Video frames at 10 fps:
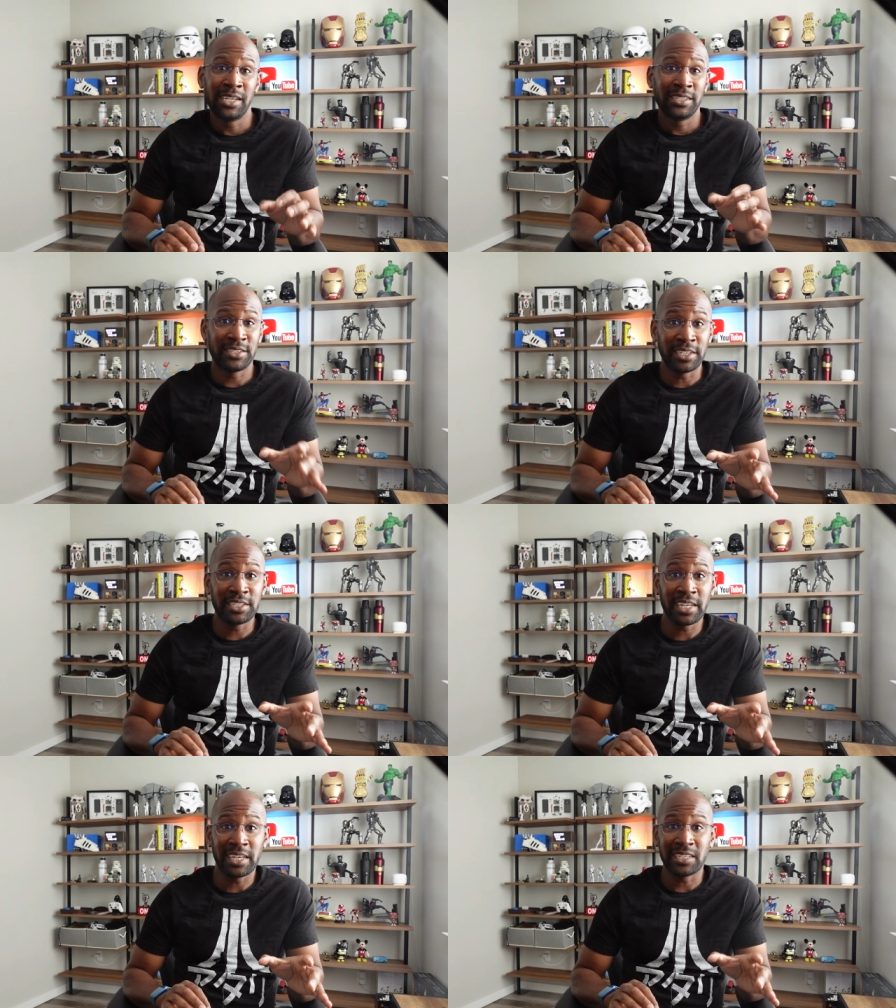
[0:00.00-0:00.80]

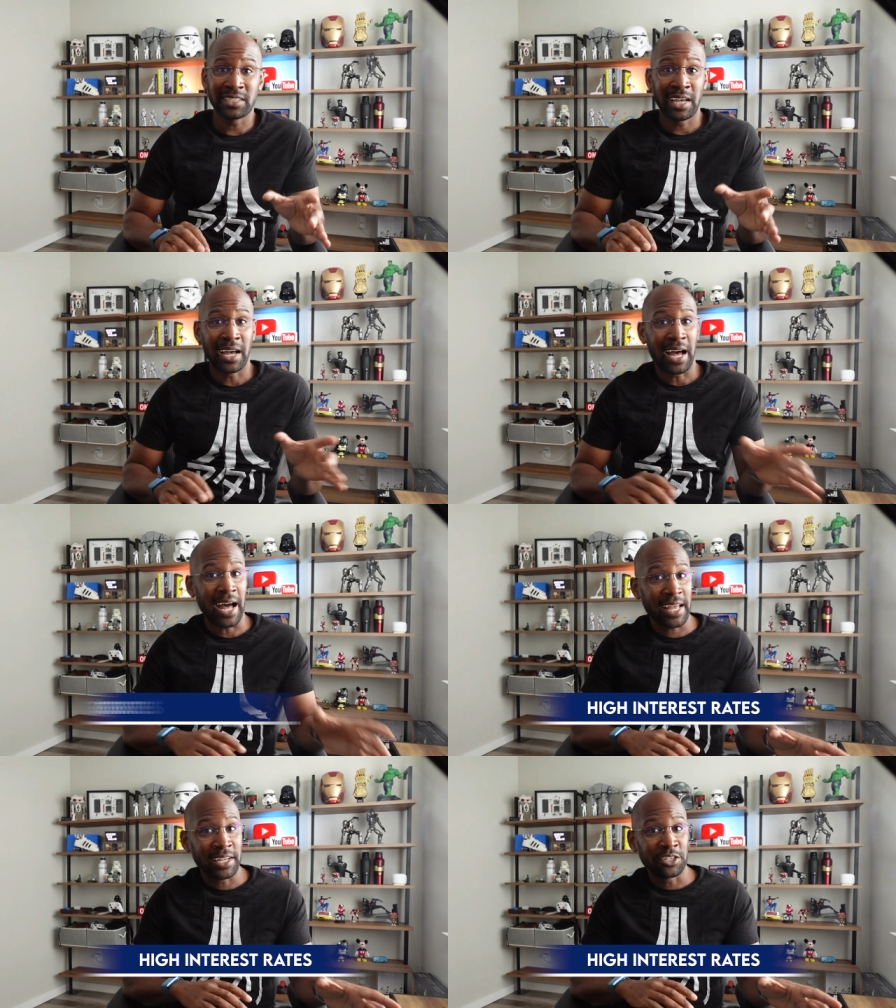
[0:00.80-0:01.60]
such as
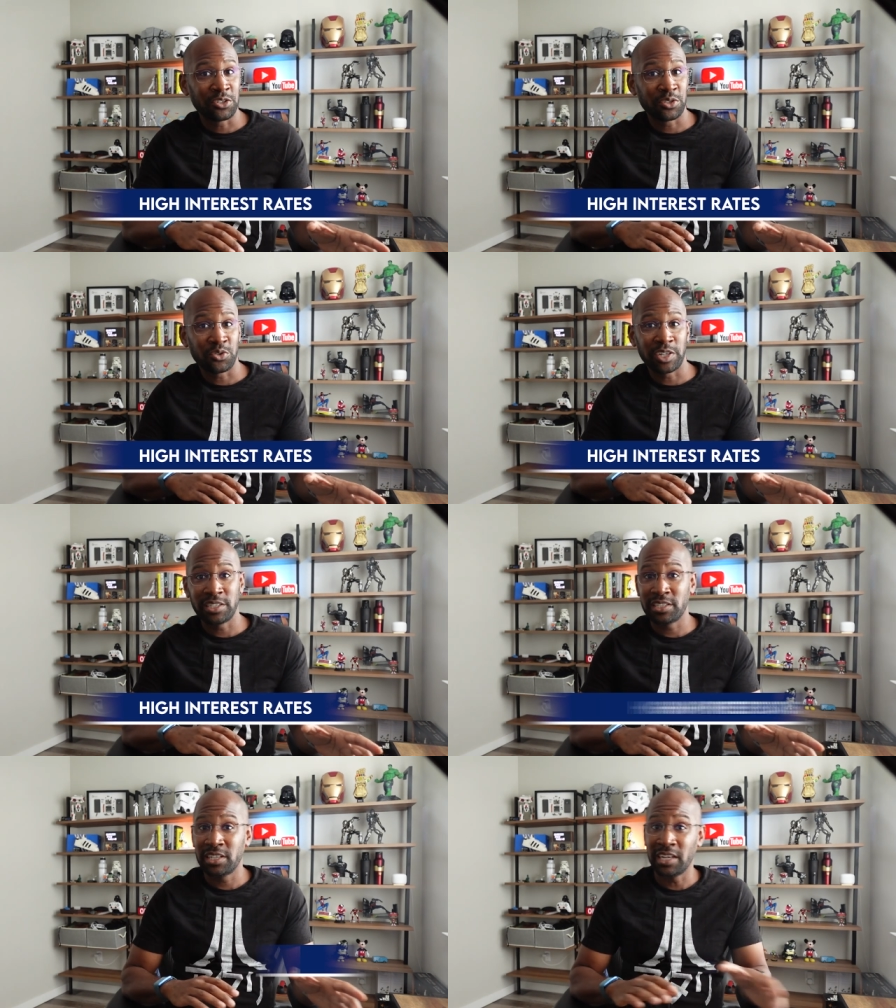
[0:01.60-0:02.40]
high interest
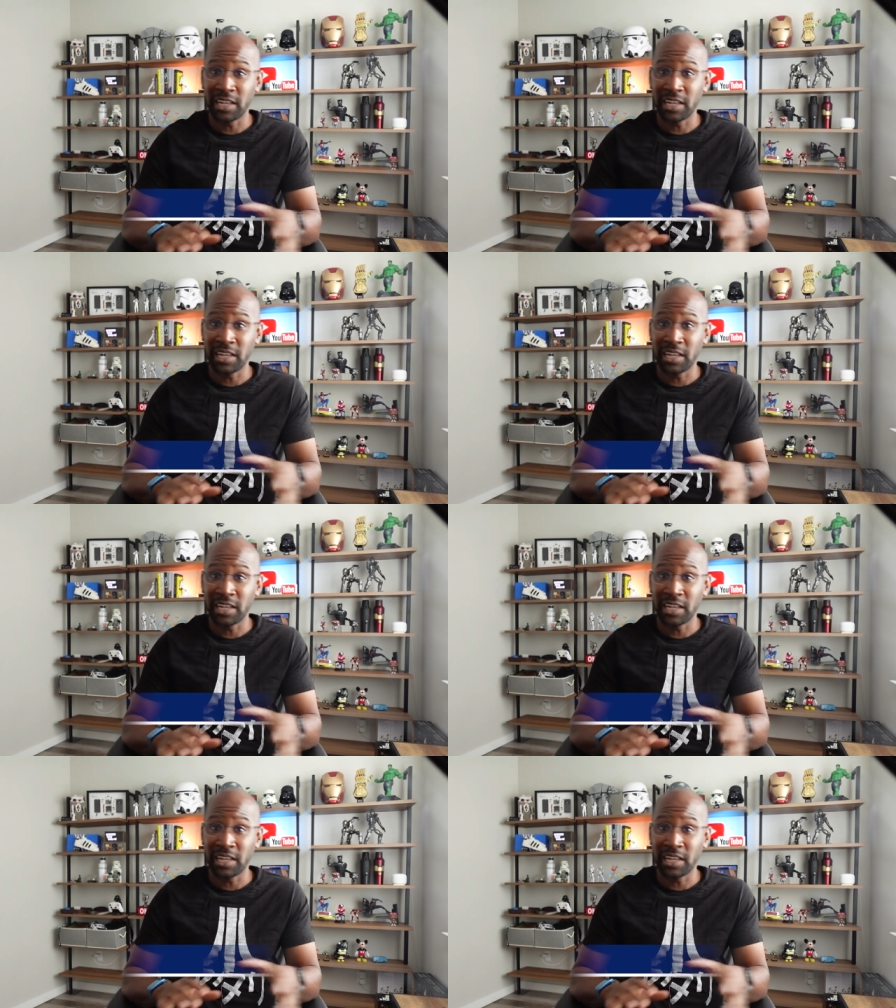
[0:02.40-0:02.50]
rates,